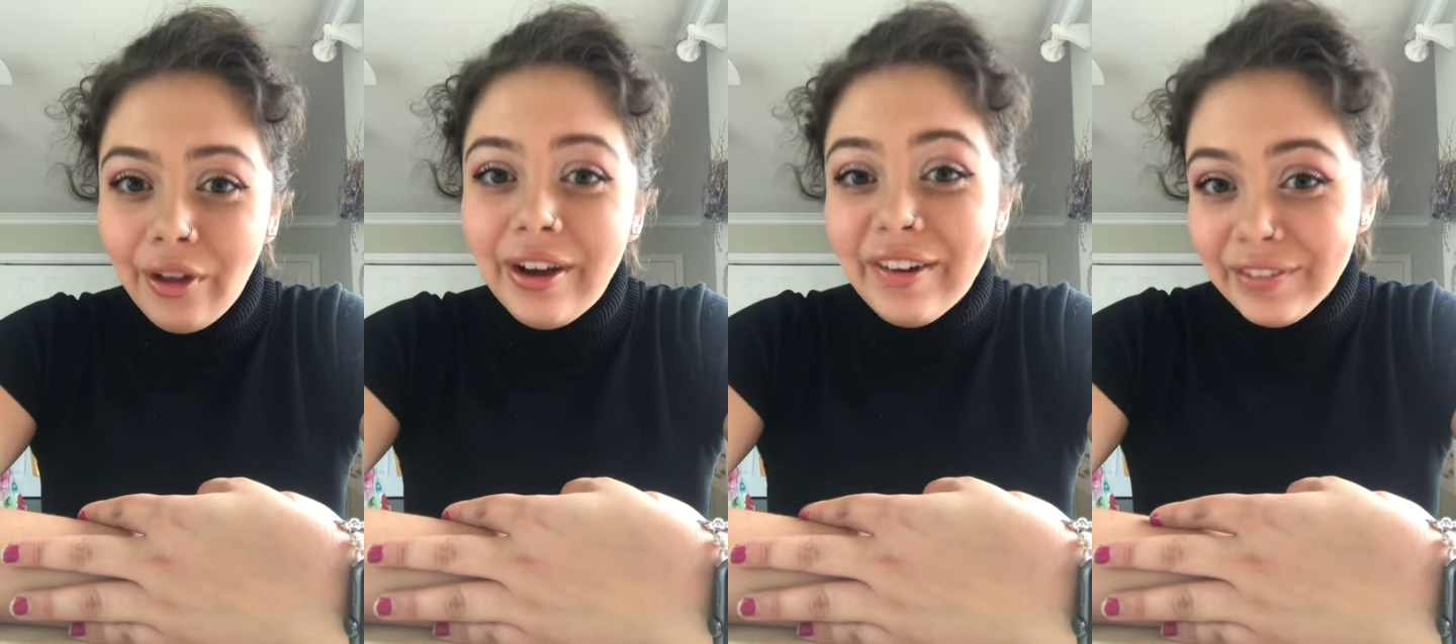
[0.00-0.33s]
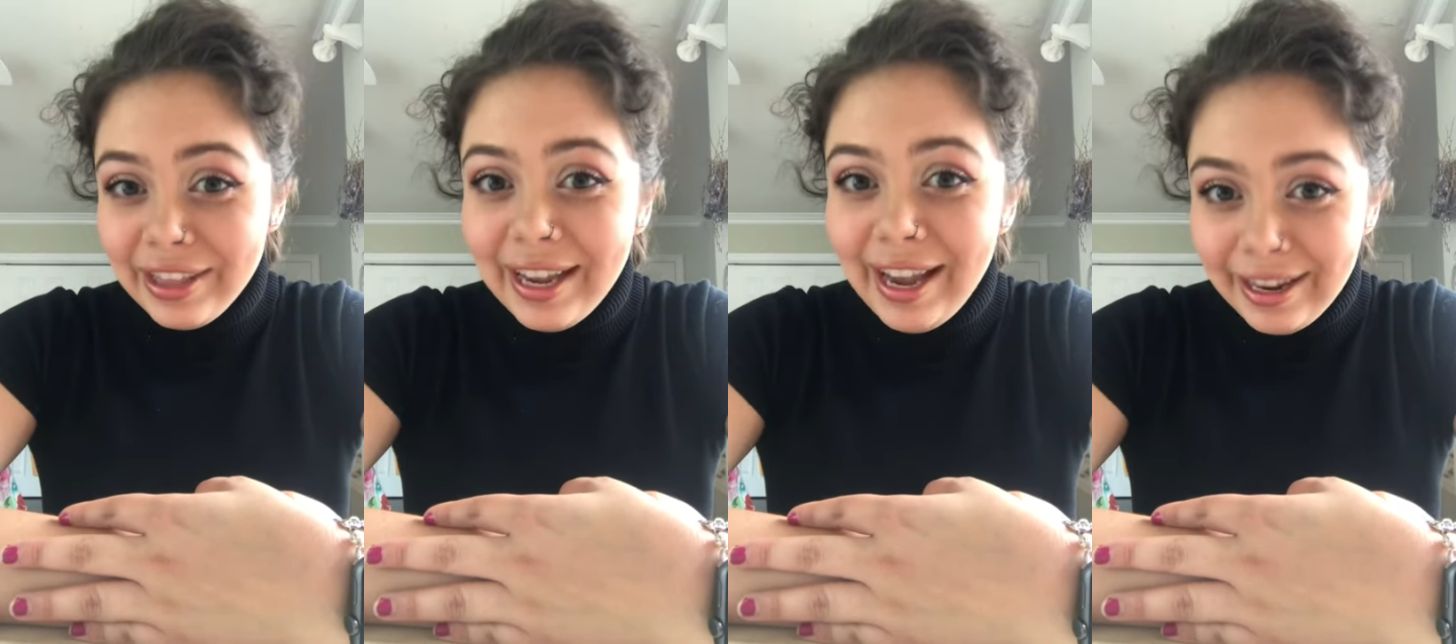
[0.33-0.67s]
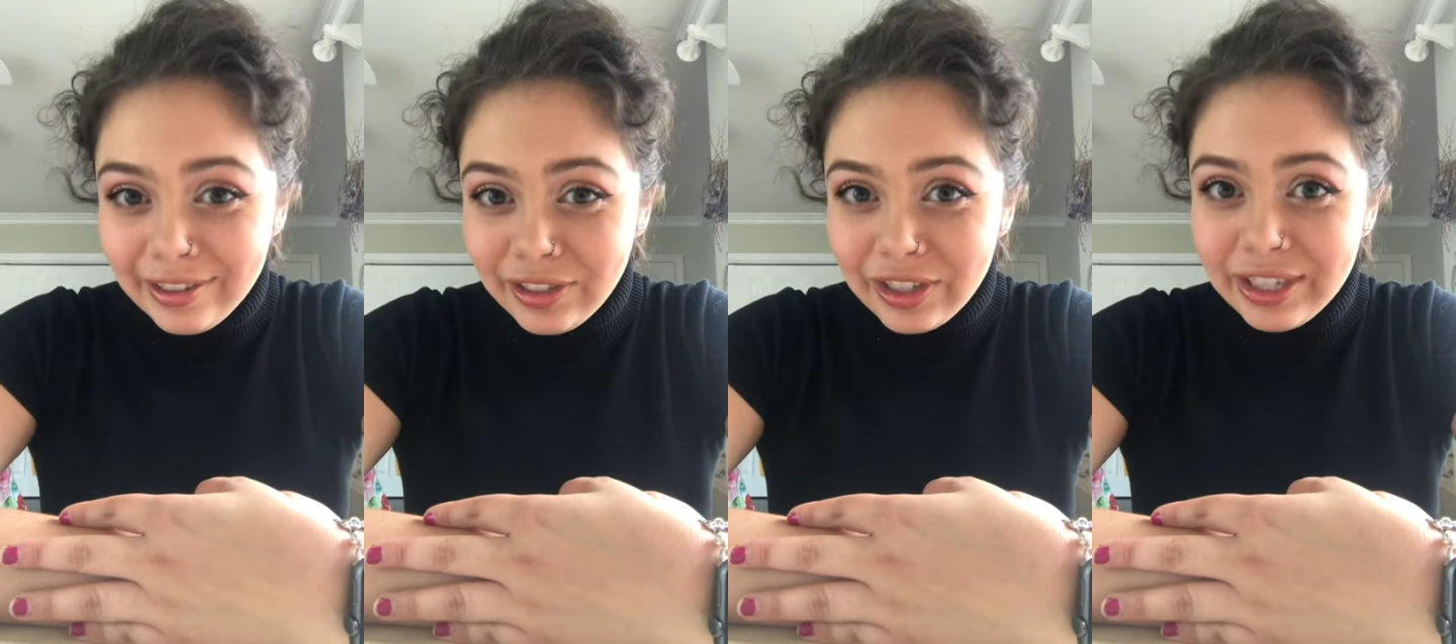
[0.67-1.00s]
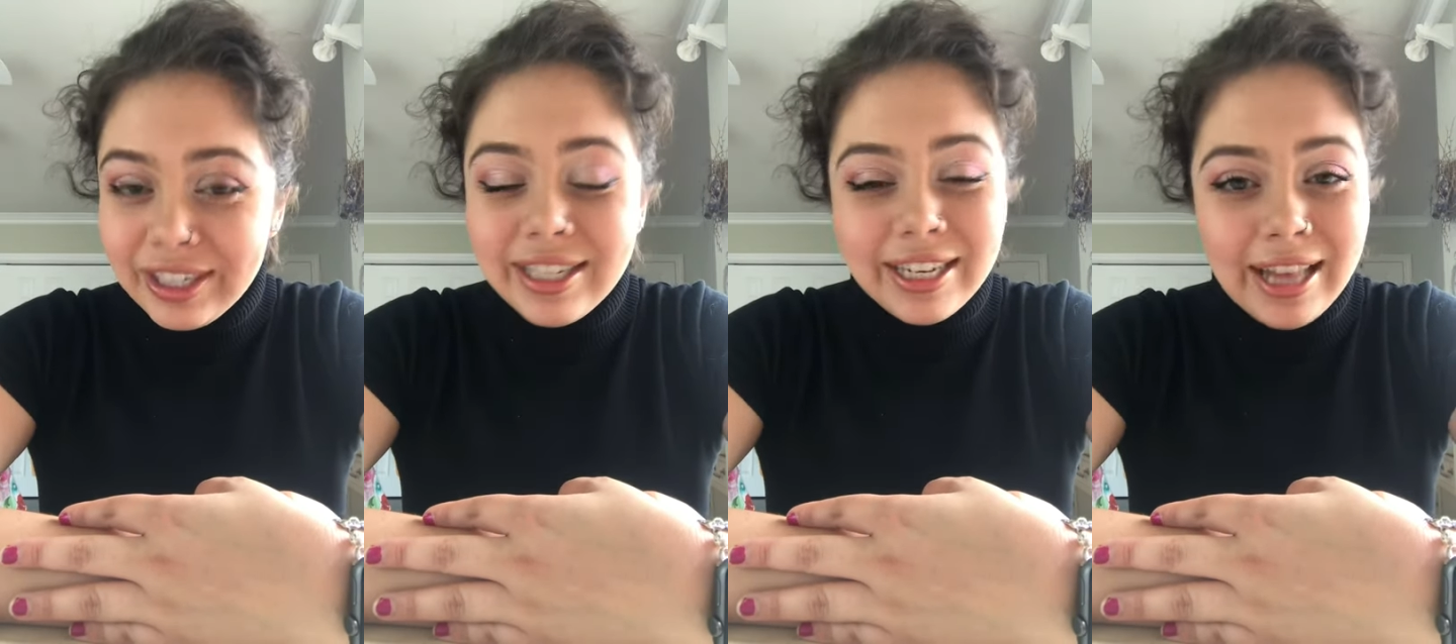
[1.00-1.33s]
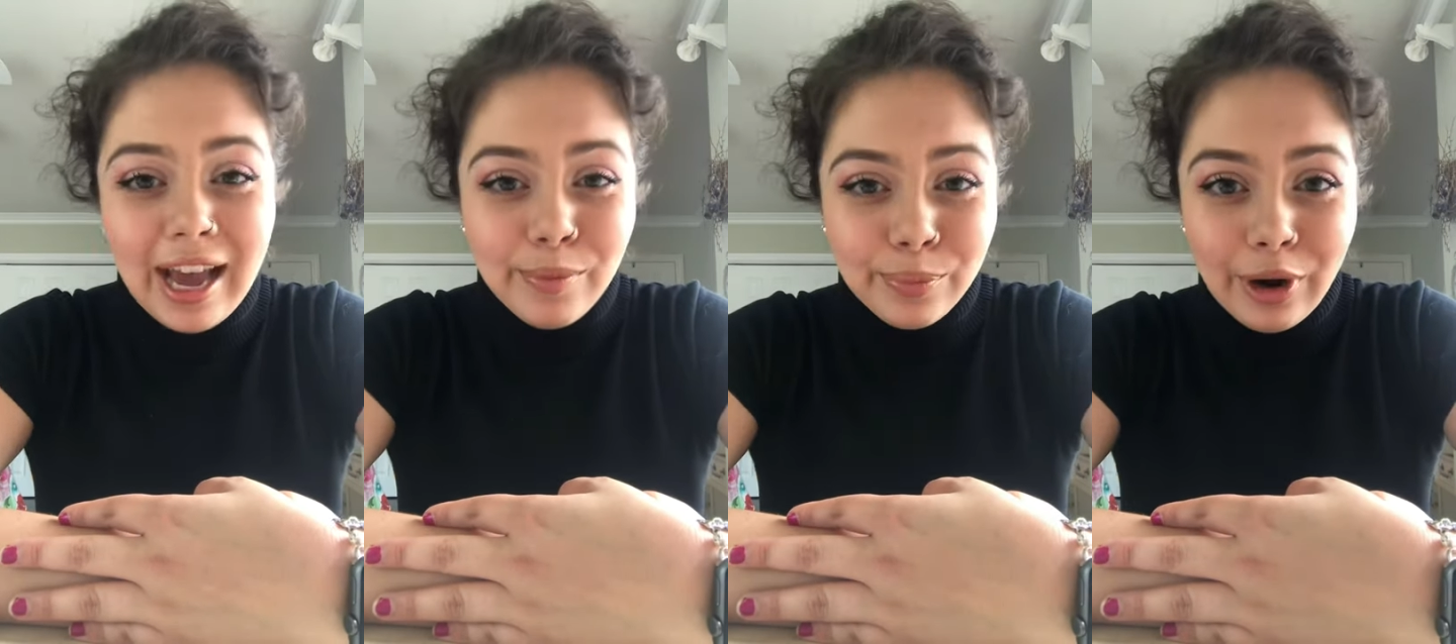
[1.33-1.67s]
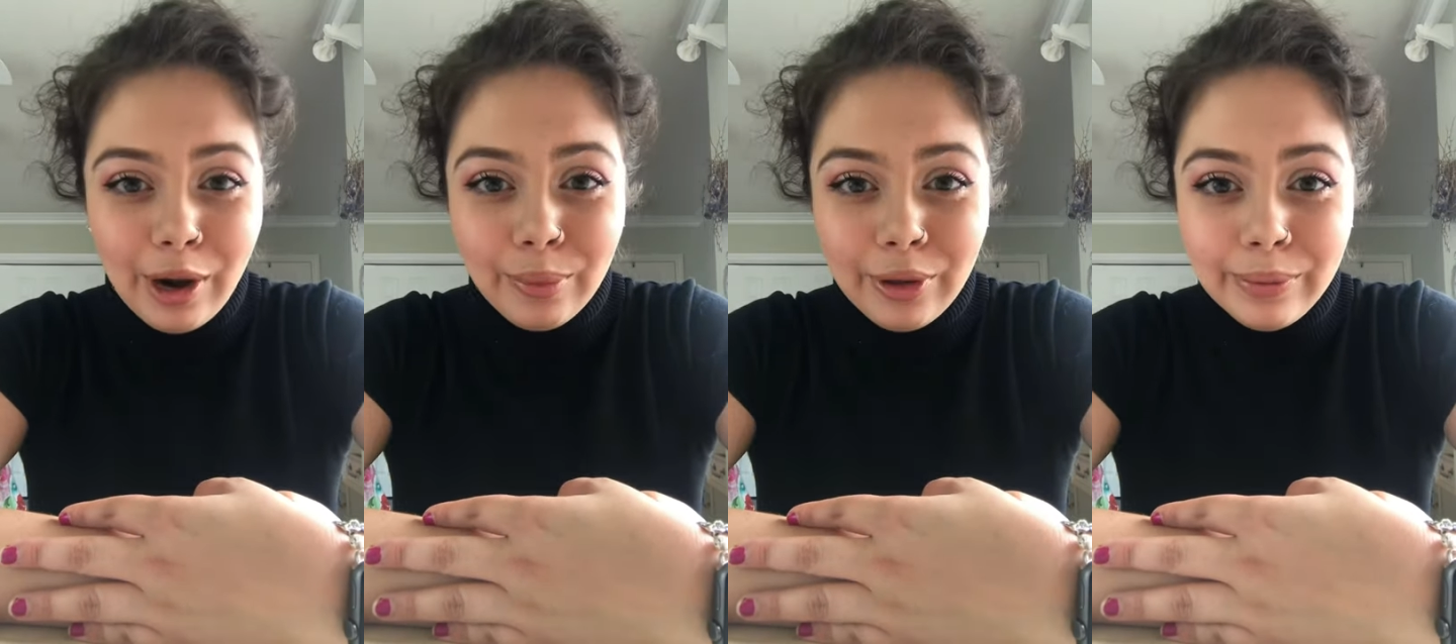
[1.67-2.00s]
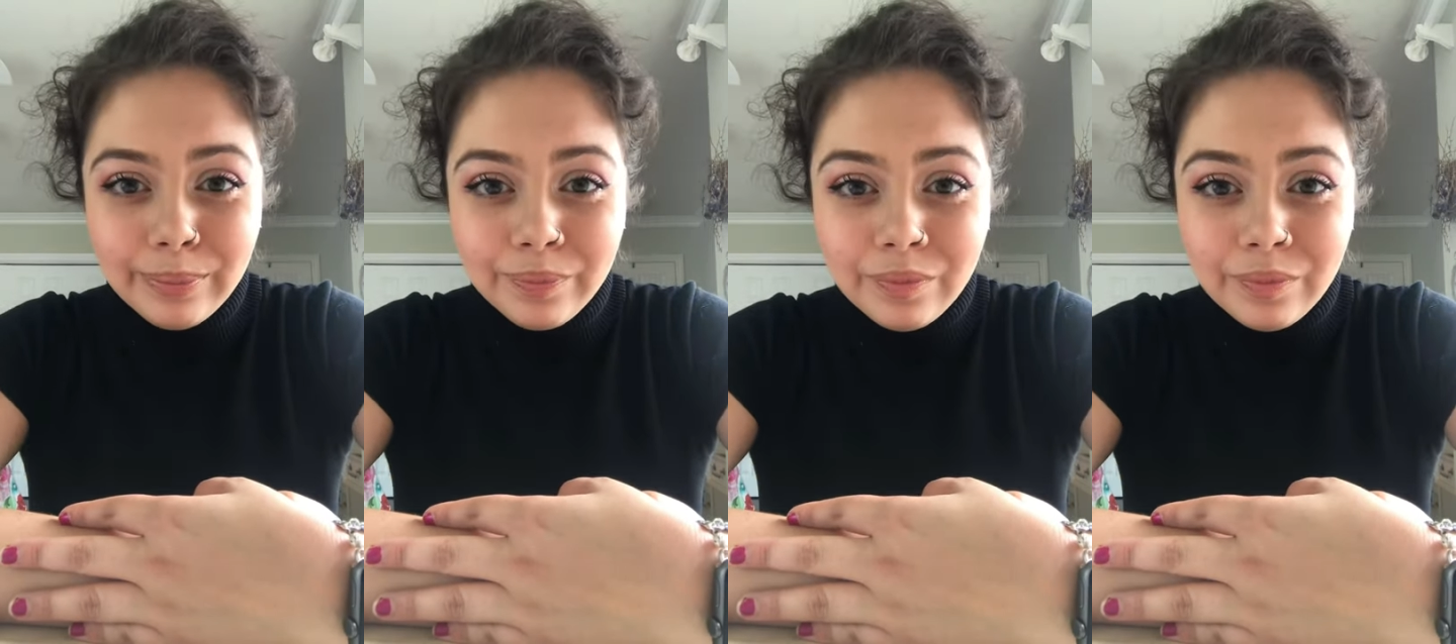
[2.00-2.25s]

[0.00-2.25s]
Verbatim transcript: of the answers to that problem.